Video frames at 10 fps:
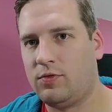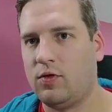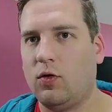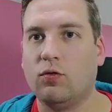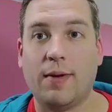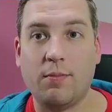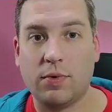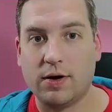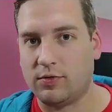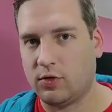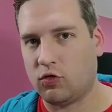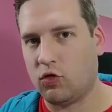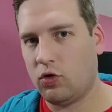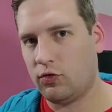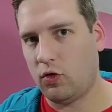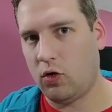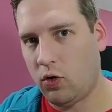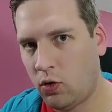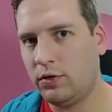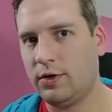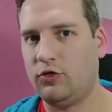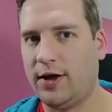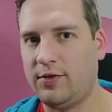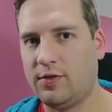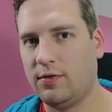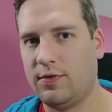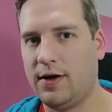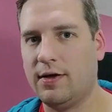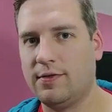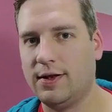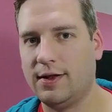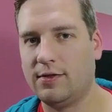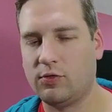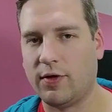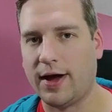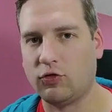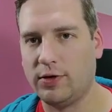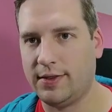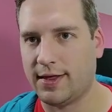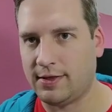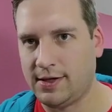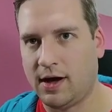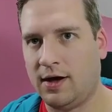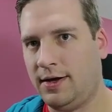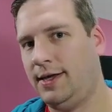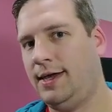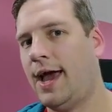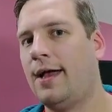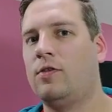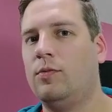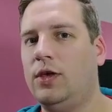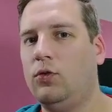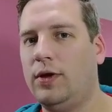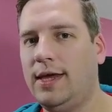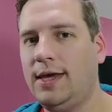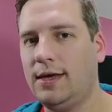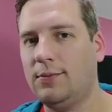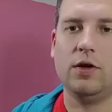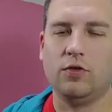So remember, it's across all the JSON files in this directory that the ID has to be unique.